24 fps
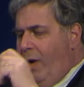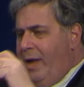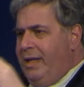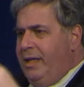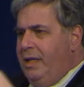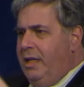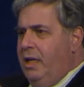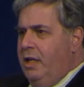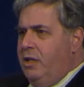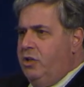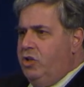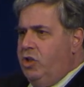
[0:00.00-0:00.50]
When
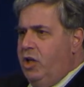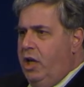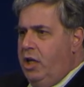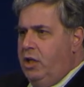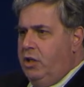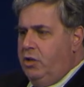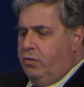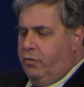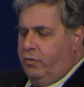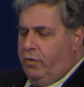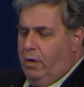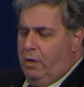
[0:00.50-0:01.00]
did it
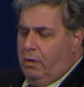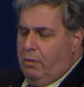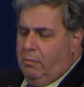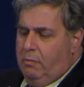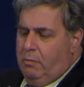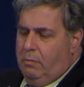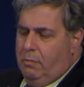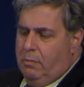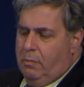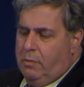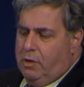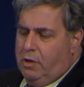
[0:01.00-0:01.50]
change
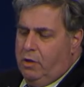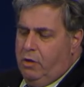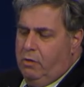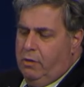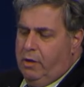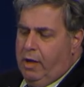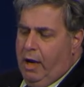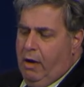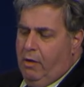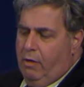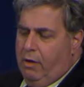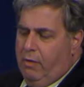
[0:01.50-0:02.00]
from
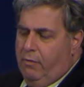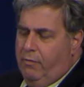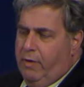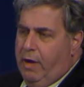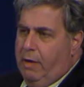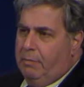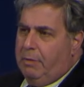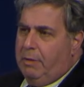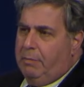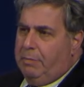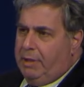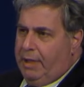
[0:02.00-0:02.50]
Cuyahoga County
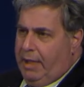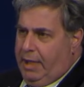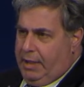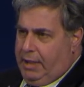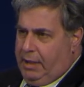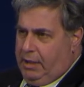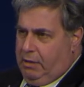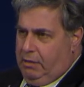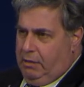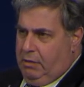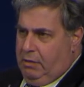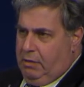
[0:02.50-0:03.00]
Family
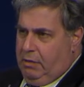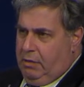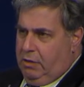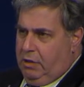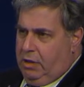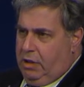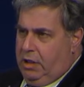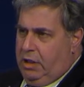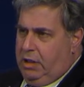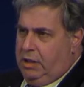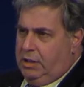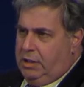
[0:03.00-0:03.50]
Planning
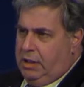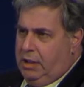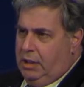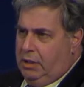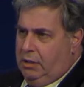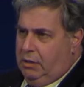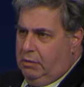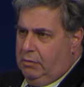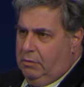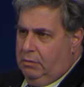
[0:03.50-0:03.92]
to East Hill?